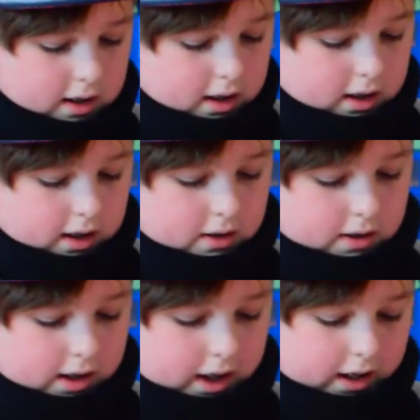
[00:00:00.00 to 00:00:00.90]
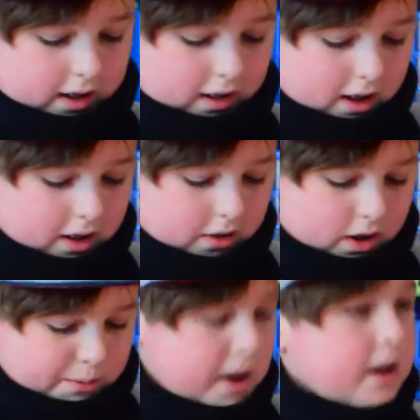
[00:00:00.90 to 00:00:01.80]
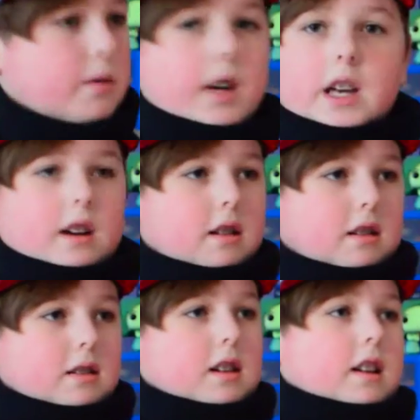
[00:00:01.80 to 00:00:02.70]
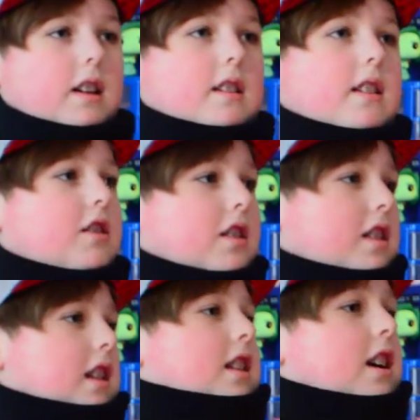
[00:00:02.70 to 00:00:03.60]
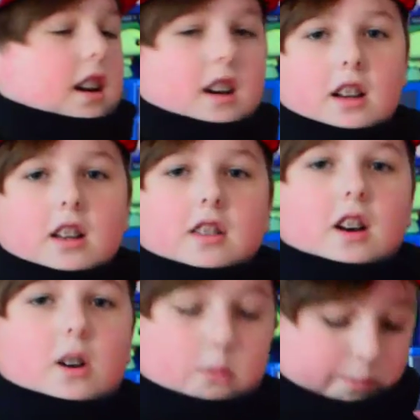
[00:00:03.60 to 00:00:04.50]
it, it would like tell the viewer, wait, wait, I don't know what it is. He just said thing. So